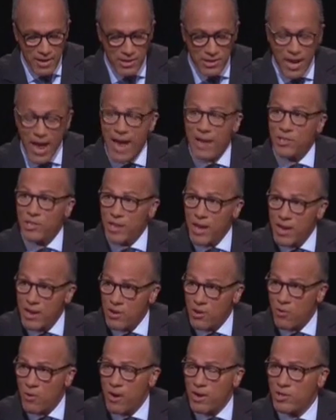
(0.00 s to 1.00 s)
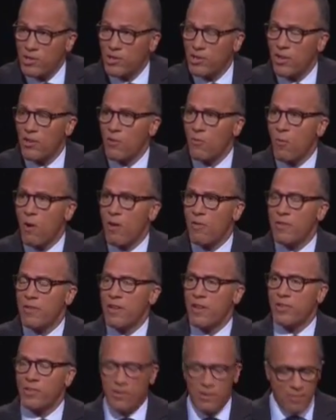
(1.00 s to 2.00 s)
tax increases on the
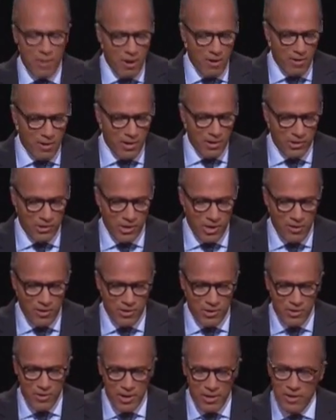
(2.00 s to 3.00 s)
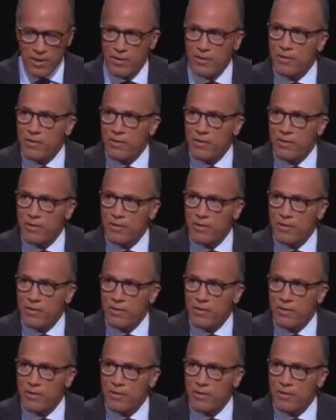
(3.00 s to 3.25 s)
wealthiest Americans, Secretary Clinton.